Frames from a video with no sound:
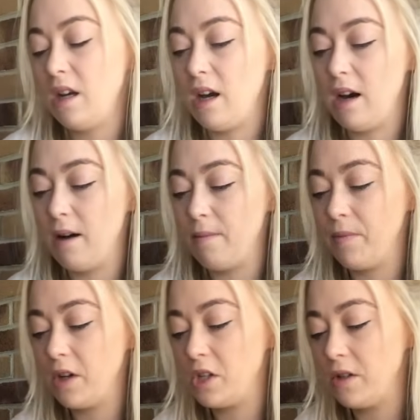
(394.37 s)
um,
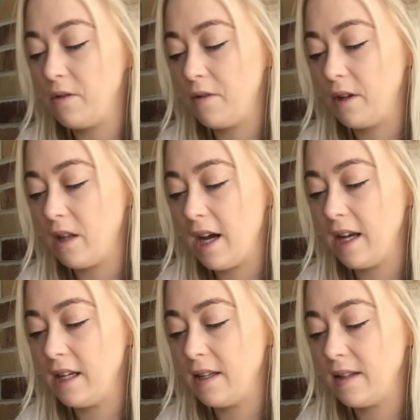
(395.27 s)
I do feel like
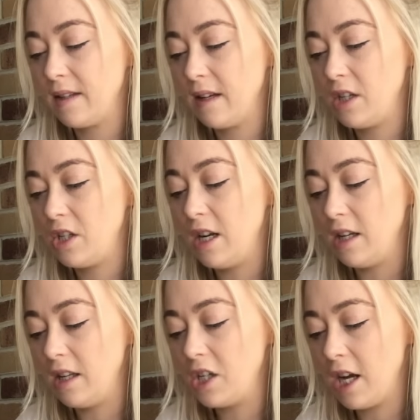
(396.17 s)
it is, a,
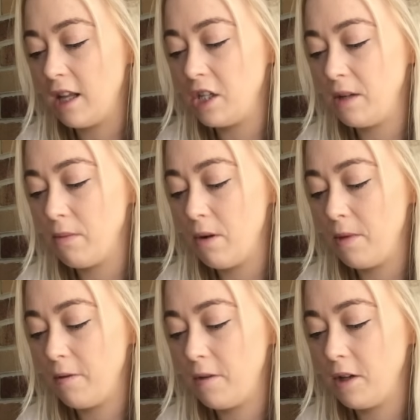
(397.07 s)
it, the challenging
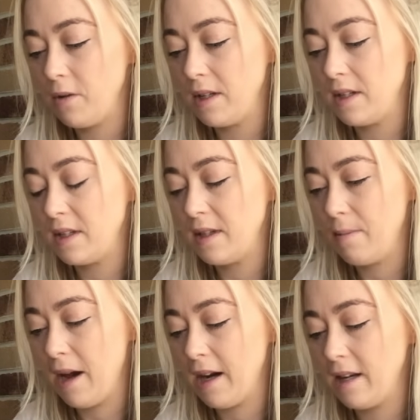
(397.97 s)
moment for you is to sit
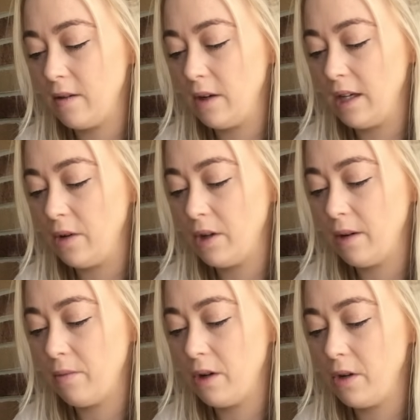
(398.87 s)
back and really look
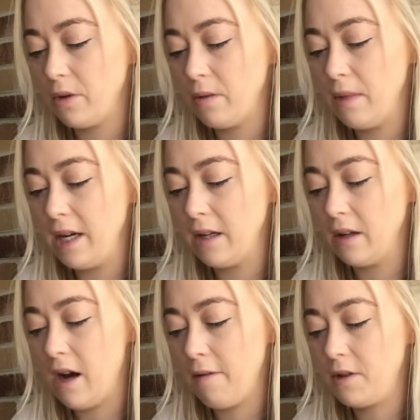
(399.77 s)
at what you're committing your
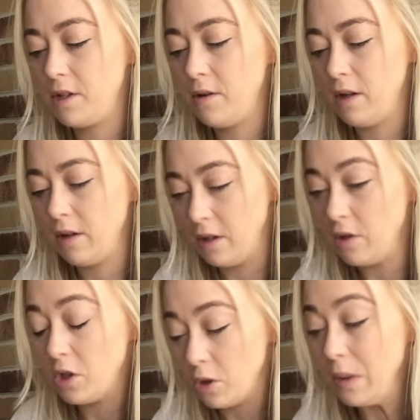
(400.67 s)
life In,
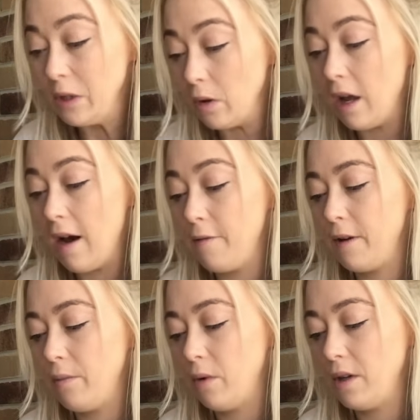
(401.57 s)
to in your life,
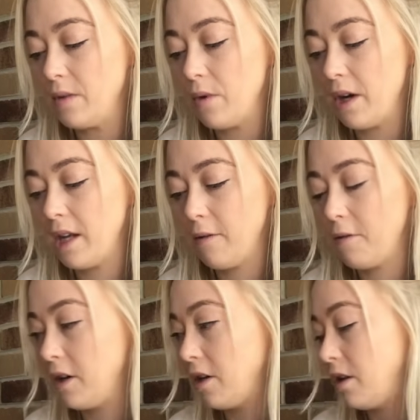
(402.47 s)
and what is working
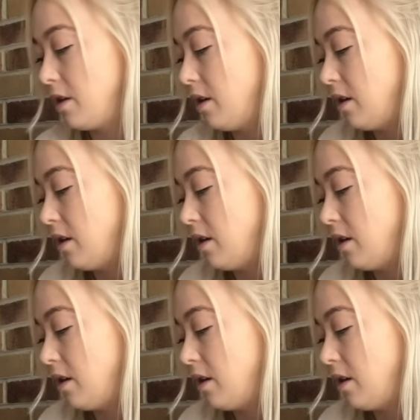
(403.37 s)
for you.